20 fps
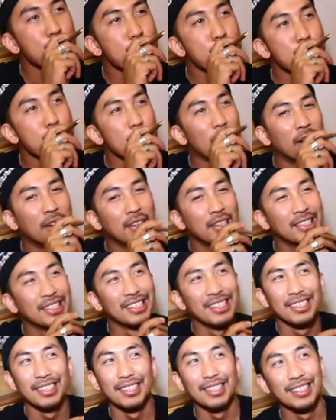quick or what?
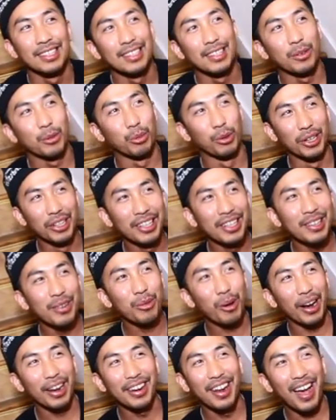Really?
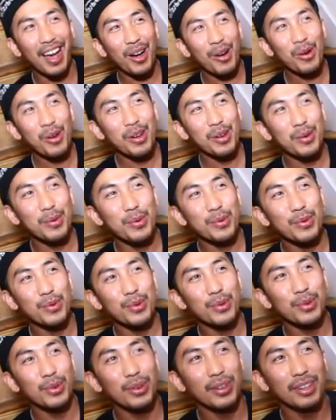Right now? Yeah, dog.
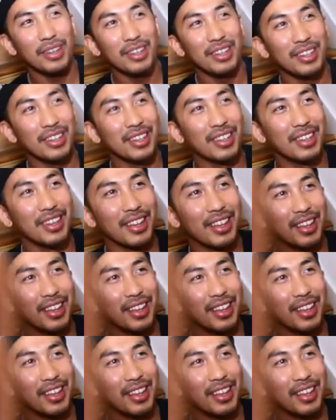Come on, let's go. Come on,